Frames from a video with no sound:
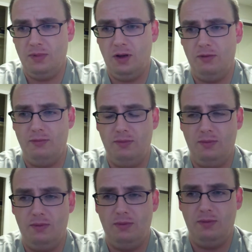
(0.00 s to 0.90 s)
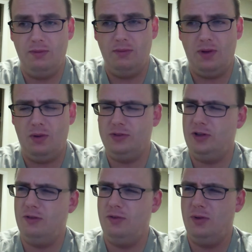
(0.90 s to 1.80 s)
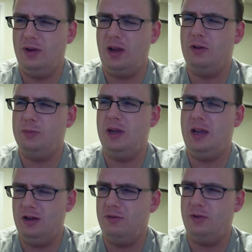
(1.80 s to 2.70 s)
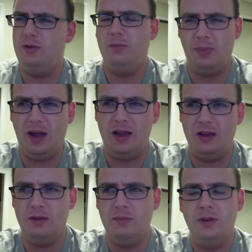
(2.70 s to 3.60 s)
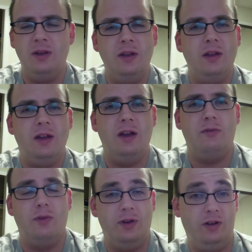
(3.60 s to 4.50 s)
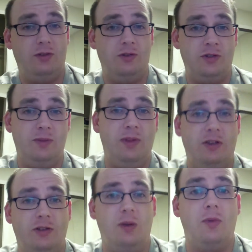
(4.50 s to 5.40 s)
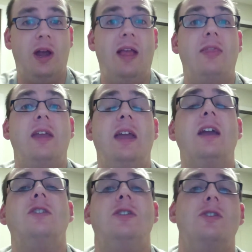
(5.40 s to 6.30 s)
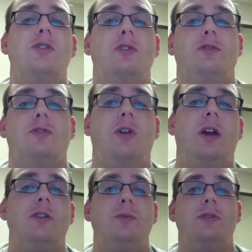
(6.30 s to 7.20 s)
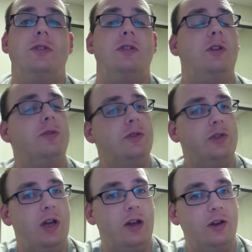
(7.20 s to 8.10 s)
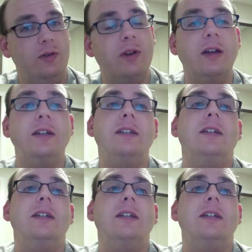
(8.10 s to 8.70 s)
Uh, I was interviewing. I was being interviewed by him uh, for an internship that summer at the Hixson Church of Christ, which is close to Chattanooga.